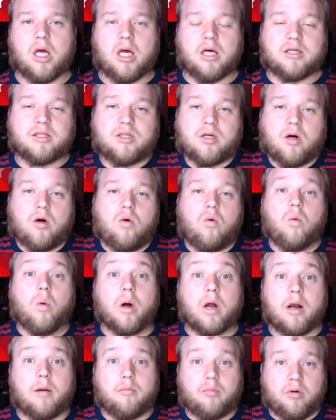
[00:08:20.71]
So we're
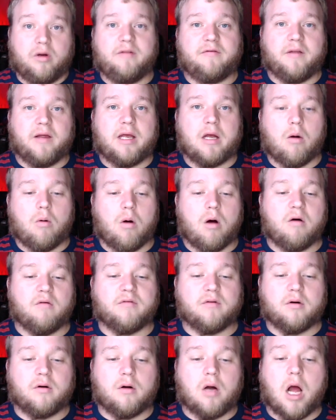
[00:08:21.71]
going to briefly go
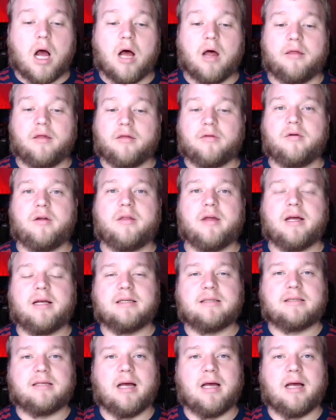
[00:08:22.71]
over the three things.